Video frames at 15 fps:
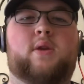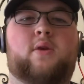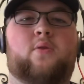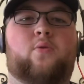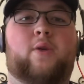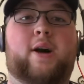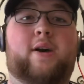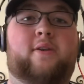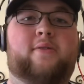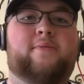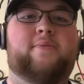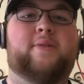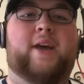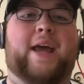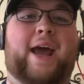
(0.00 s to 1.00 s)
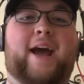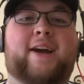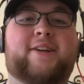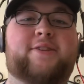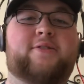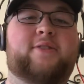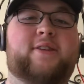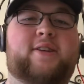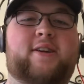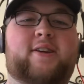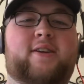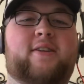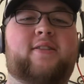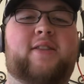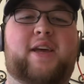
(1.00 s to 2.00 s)
Well, they actually did
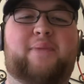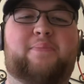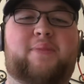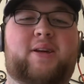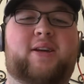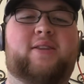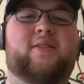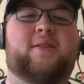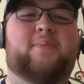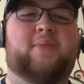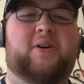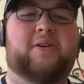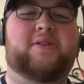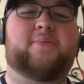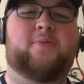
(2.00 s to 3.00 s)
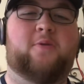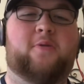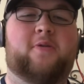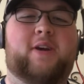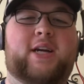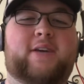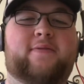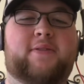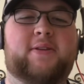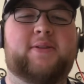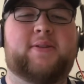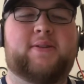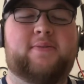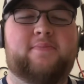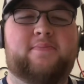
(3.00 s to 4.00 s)
it. They beat the Baltimore
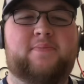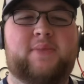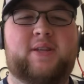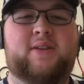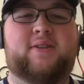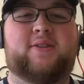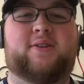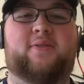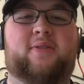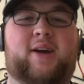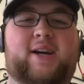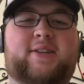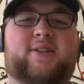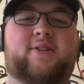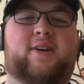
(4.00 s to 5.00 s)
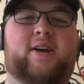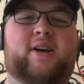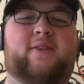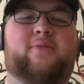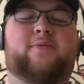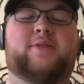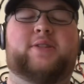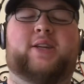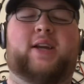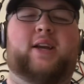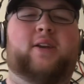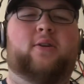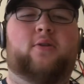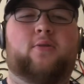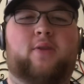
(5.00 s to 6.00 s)
Ravens. So last night was a
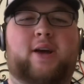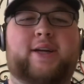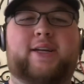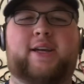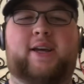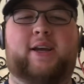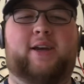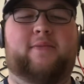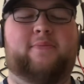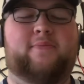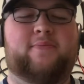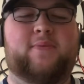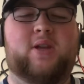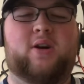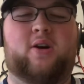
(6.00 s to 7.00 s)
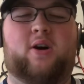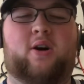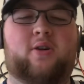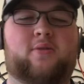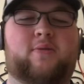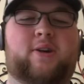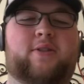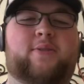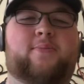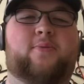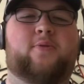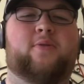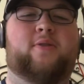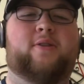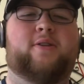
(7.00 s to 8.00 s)
great game all around the
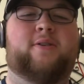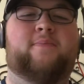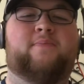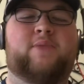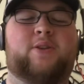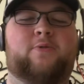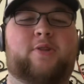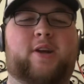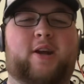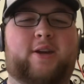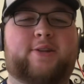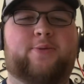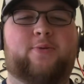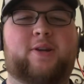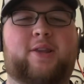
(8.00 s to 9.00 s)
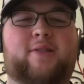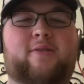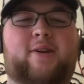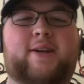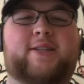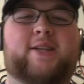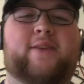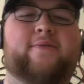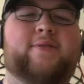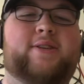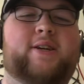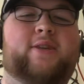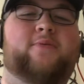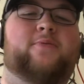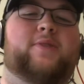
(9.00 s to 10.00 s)
board. We got a
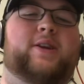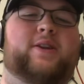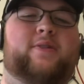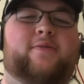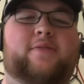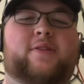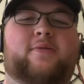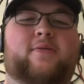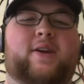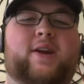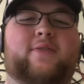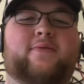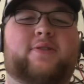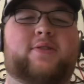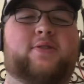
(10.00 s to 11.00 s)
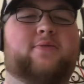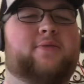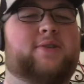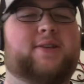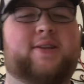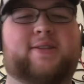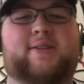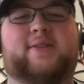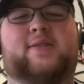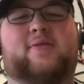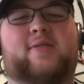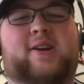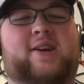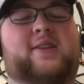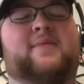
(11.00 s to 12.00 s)
23-17 win over the Ravens, who were
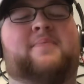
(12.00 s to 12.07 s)
6-3.